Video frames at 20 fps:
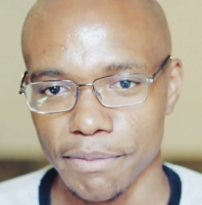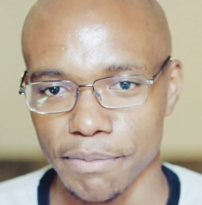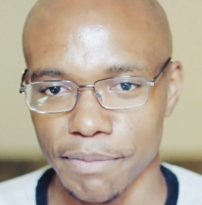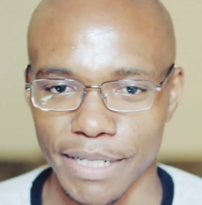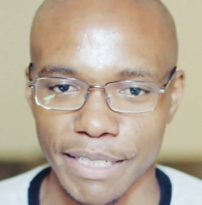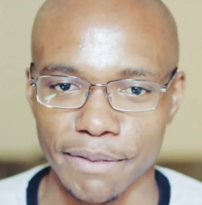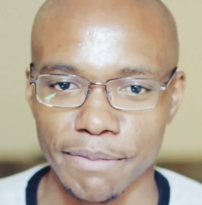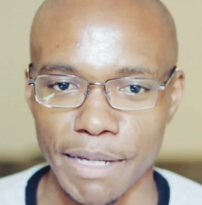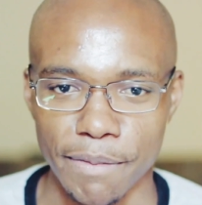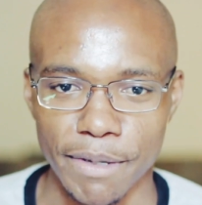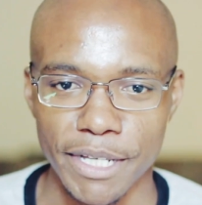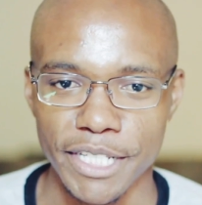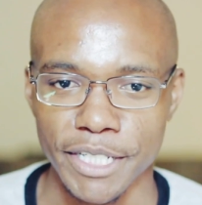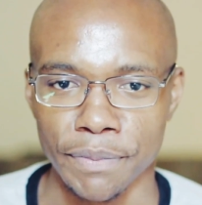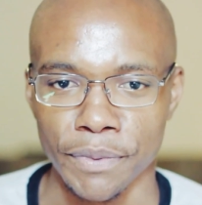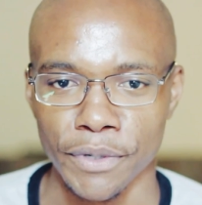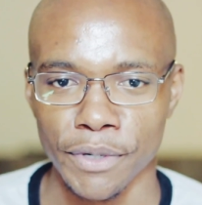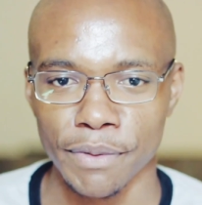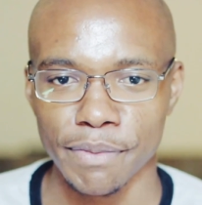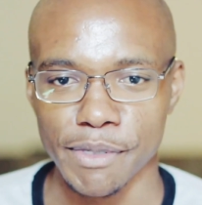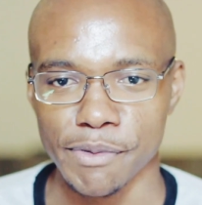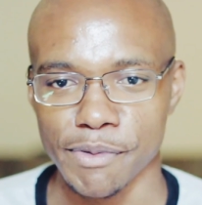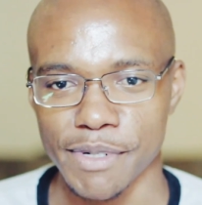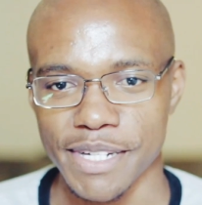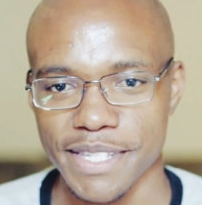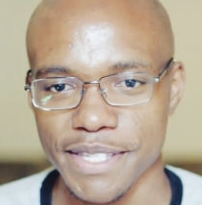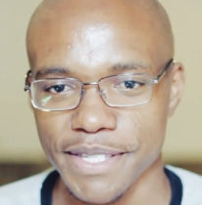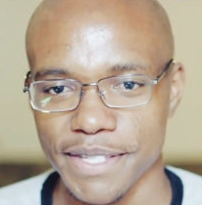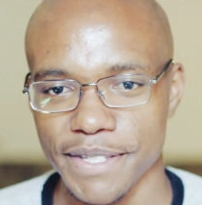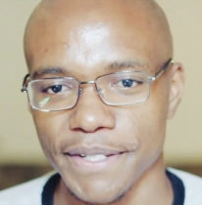But my major problem
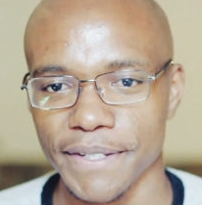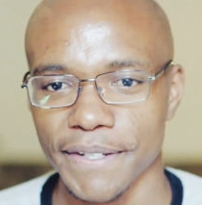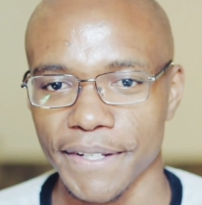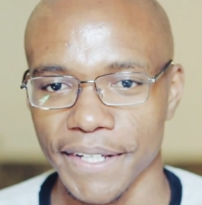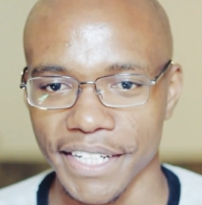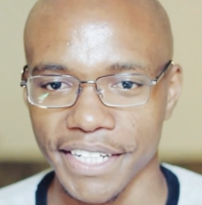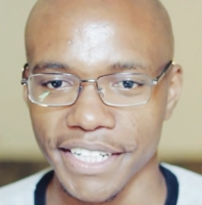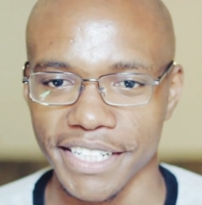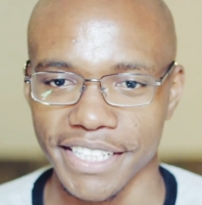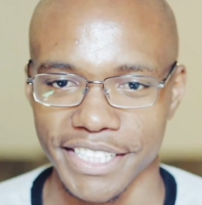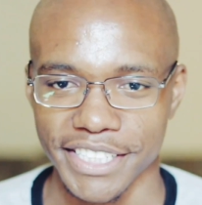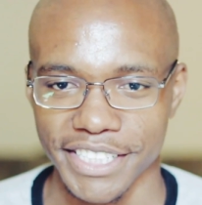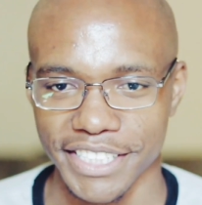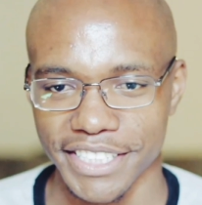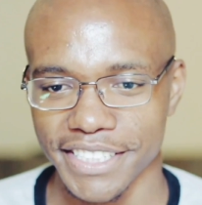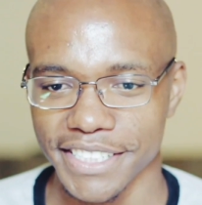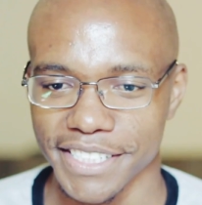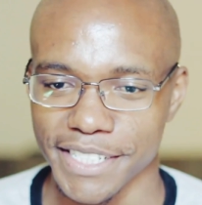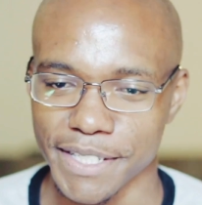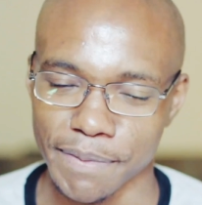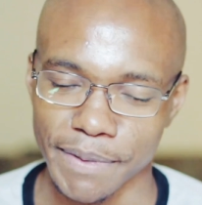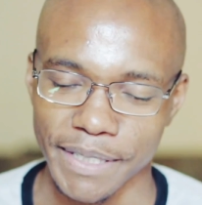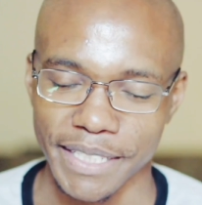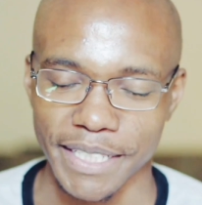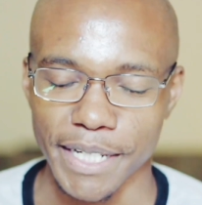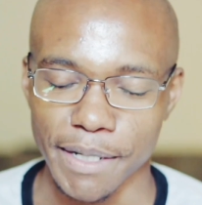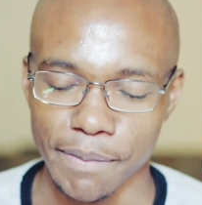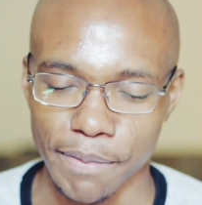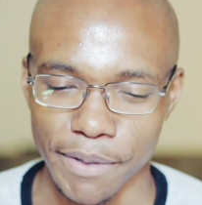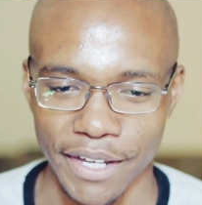was English. It's
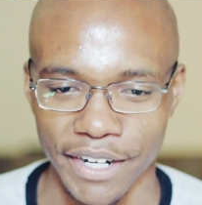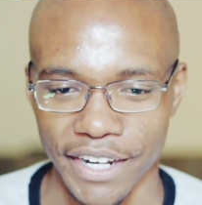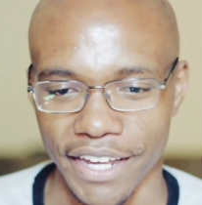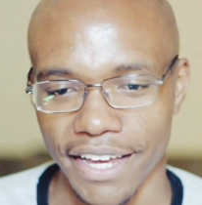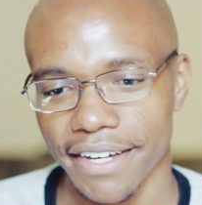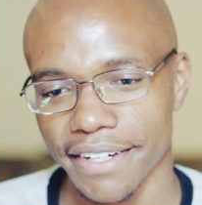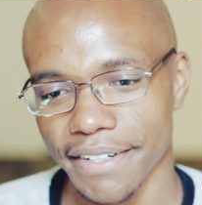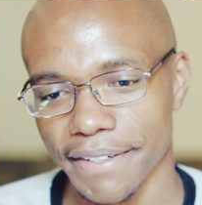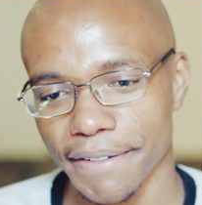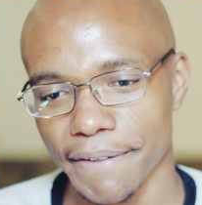been a barrier.